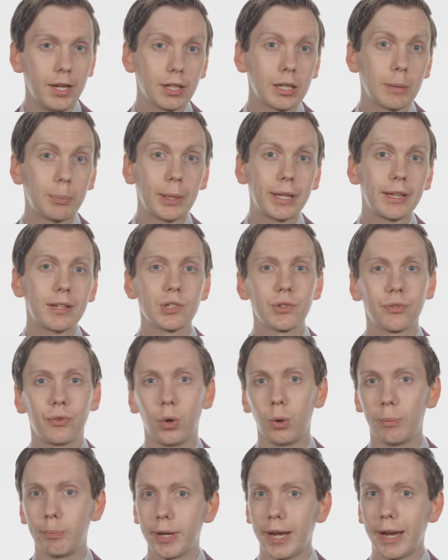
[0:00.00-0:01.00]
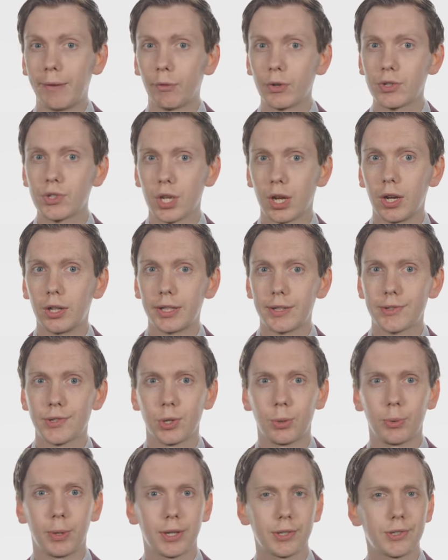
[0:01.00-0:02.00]
Complete this form and return it
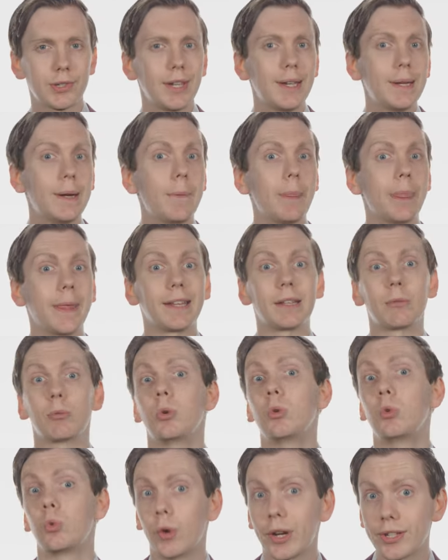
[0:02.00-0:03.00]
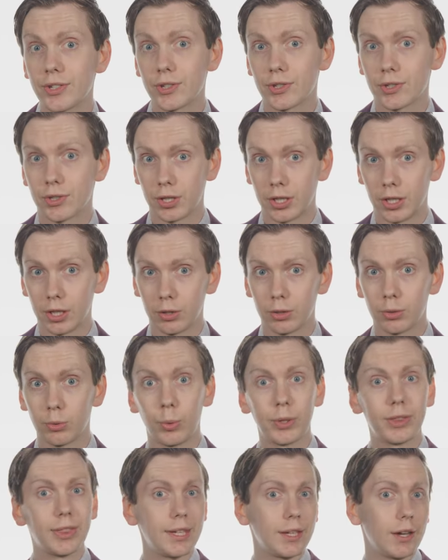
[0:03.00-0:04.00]
to us, and then we'll register you
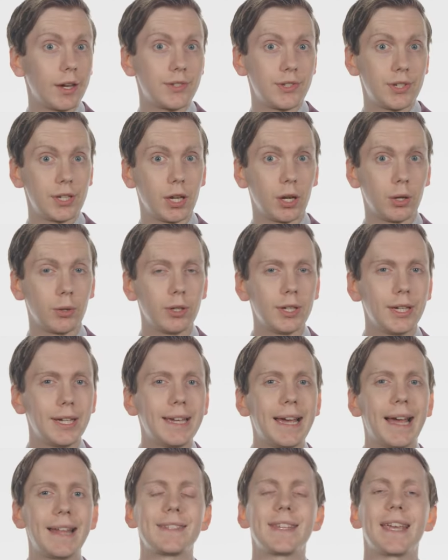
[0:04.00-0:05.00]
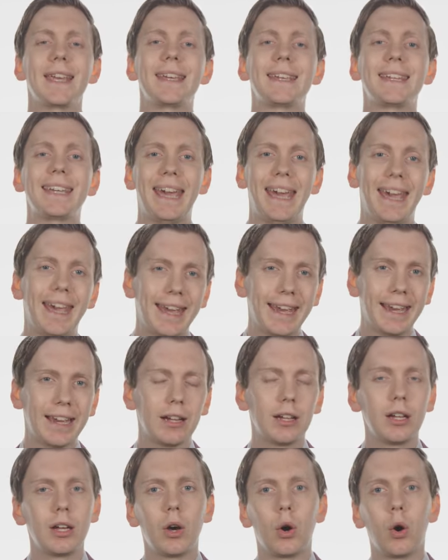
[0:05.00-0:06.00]
with the ICO and take
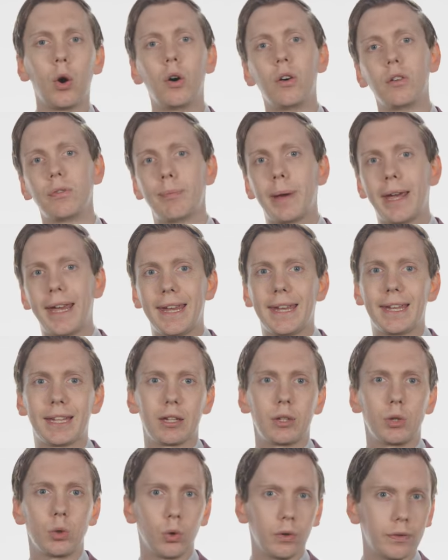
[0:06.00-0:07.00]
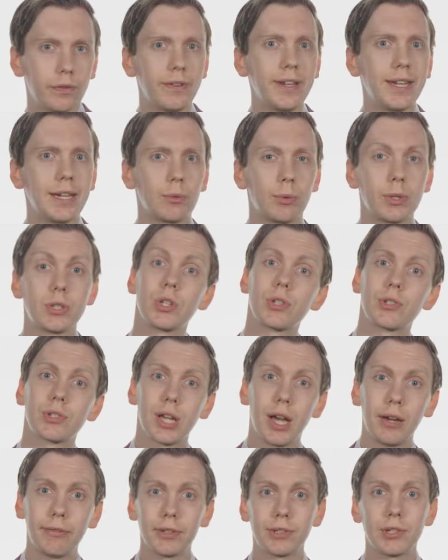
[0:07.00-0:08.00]
care of paying your fee, which is
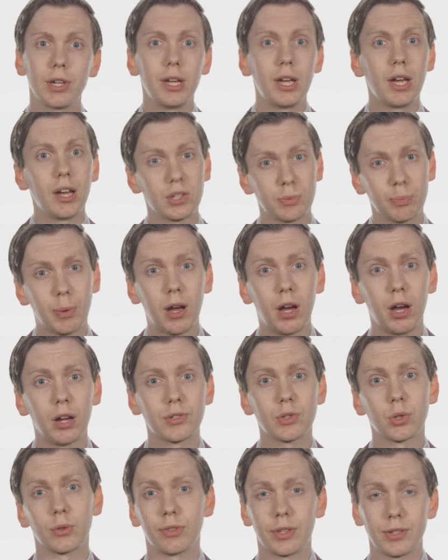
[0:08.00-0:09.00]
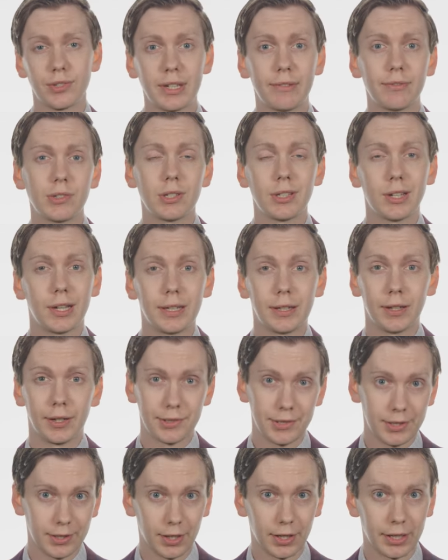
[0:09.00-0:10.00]
covered as part of the
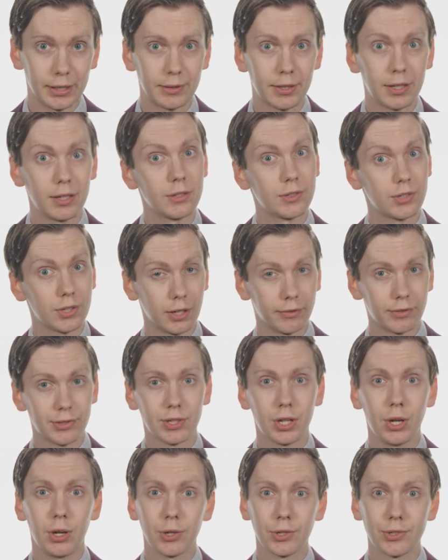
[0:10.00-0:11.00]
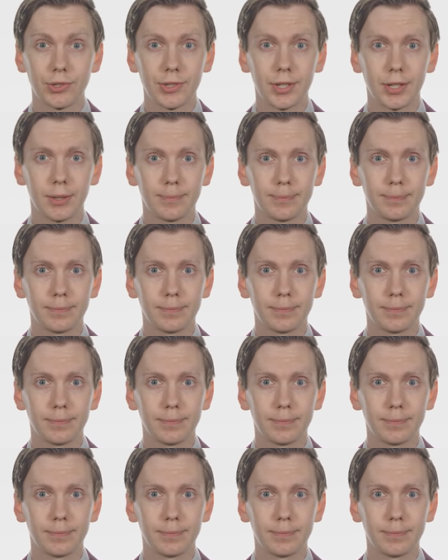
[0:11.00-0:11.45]
$79.99 service cost.